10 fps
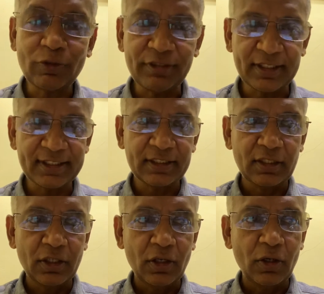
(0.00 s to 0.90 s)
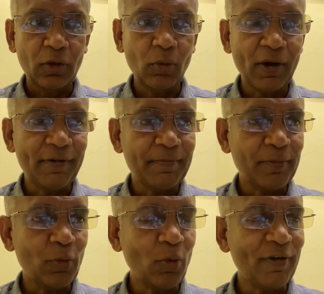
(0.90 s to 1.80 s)
of us who are
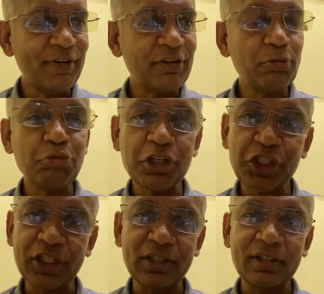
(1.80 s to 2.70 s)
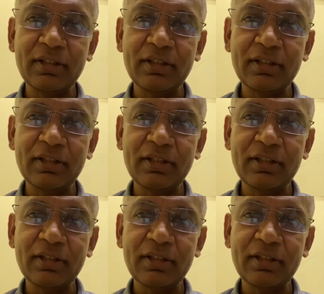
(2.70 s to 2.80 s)
who are very rigid.